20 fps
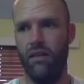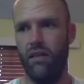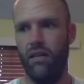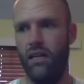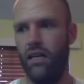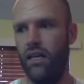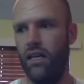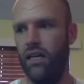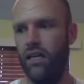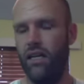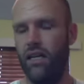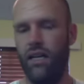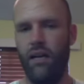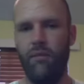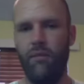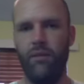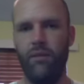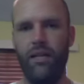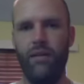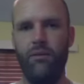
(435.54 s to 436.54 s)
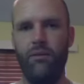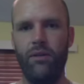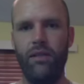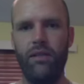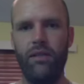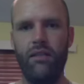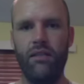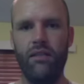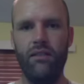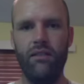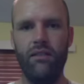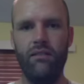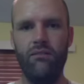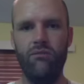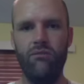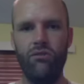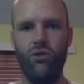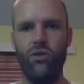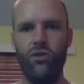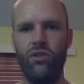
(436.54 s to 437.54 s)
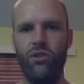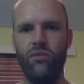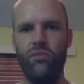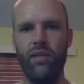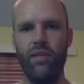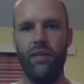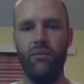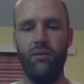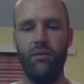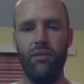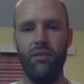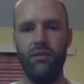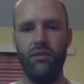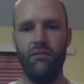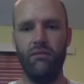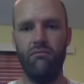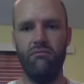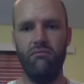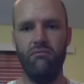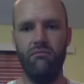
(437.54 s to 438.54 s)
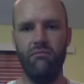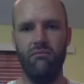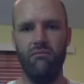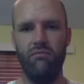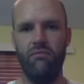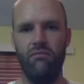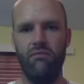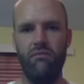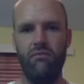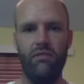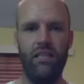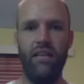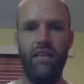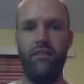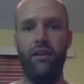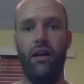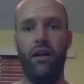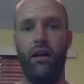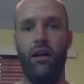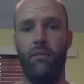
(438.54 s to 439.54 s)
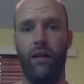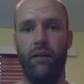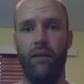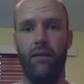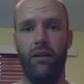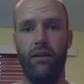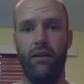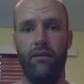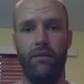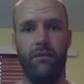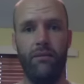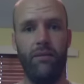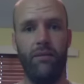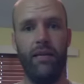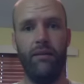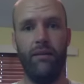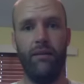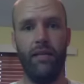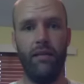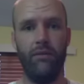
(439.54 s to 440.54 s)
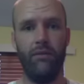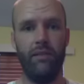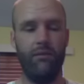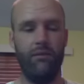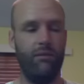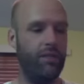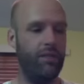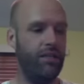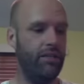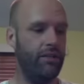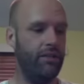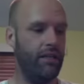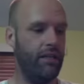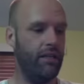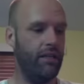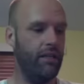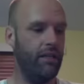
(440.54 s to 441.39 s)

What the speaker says: be able to talk to people, and you never know, maybe I would be able to help someone by doing it.